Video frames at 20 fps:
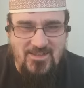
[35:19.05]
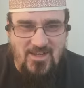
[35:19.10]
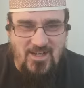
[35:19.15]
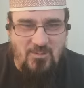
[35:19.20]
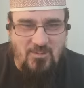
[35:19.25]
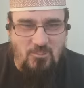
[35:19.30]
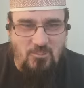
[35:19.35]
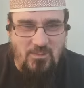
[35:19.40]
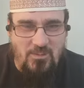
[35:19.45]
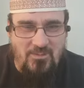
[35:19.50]

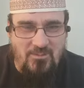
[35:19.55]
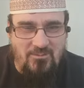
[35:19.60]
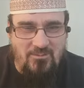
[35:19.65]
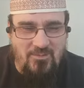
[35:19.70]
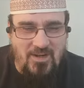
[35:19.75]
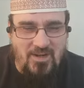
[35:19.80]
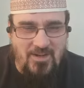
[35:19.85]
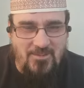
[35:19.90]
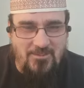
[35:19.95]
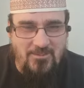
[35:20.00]
And women,
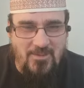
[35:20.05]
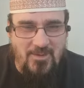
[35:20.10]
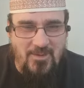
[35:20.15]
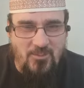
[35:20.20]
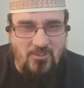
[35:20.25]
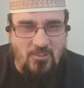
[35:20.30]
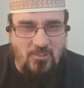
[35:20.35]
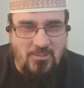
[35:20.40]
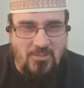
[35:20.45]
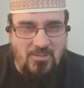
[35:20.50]
um,
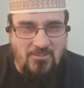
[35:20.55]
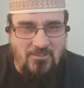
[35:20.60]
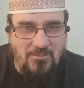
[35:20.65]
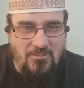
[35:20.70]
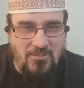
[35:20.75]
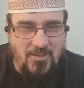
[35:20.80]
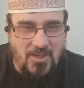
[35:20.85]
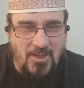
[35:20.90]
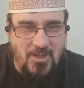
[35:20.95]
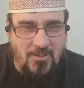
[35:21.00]

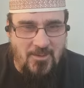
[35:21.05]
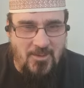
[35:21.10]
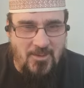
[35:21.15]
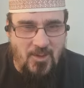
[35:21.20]
women uh,